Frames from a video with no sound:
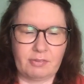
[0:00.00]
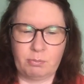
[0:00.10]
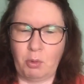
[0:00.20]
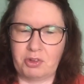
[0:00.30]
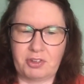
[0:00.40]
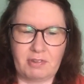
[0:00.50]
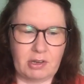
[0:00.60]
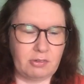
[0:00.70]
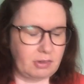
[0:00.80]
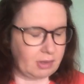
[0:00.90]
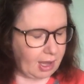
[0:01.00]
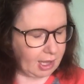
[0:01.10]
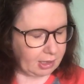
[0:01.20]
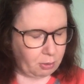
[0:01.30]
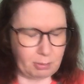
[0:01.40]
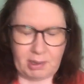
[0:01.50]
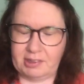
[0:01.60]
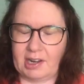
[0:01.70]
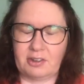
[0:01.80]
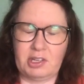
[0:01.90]
Most of you, Old
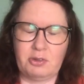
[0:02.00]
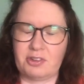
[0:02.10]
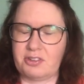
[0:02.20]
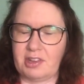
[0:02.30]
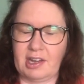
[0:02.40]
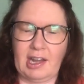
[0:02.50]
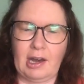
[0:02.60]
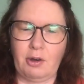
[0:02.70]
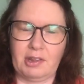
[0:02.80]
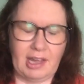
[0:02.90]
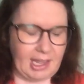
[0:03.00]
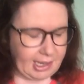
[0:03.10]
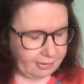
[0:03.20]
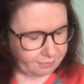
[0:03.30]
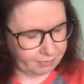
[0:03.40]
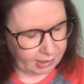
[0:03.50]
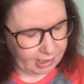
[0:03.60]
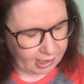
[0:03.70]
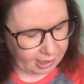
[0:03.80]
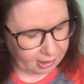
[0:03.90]
MacDonald uses the cow, the hen,
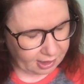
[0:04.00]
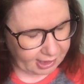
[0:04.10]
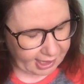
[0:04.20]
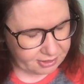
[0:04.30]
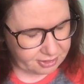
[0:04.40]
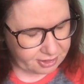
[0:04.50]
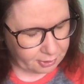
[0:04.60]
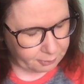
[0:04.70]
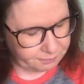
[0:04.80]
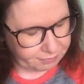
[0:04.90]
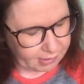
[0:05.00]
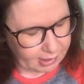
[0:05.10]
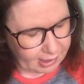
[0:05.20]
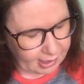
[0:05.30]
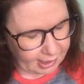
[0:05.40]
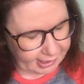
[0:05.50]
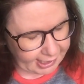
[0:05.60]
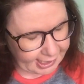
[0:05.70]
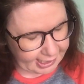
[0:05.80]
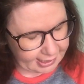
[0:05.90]
and all that. So
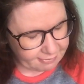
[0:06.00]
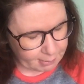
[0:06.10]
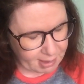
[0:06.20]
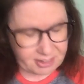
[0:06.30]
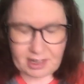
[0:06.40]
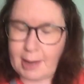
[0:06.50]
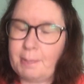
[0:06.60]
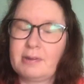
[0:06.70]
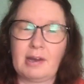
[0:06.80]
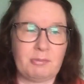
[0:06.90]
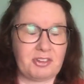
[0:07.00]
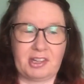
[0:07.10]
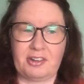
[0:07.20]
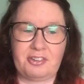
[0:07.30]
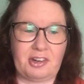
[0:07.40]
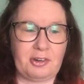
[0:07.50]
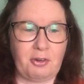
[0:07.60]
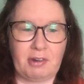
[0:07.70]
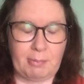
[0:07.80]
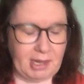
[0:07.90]
again, if I mess up, I'm just going to start
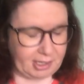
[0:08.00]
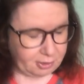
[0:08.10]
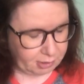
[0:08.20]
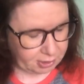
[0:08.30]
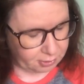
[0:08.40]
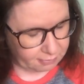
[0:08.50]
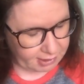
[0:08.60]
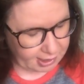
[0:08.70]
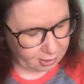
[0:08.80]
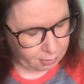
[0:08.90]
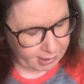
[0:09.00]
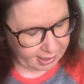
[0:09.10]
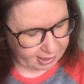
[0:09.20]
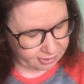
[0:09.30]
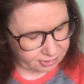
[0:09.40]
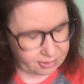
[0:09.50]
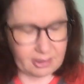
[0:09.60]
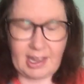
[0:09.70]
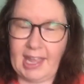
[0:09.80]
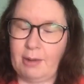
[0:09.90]
over. I'm not going to redo the video because,
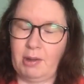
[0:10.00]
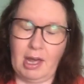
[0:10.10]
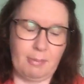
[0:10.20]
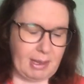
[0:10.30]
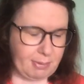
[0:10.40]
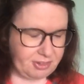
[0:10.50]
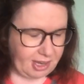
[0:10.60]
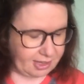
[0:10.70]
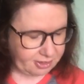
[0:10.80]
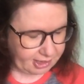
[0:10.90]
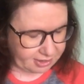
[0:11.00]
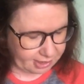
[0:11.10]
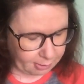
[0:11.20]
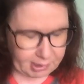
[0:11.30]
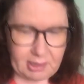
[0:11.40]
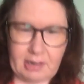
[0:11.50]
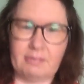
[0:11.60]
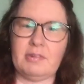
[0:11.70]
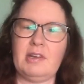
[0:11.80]
hey, we all make mistakes and that's how we learn.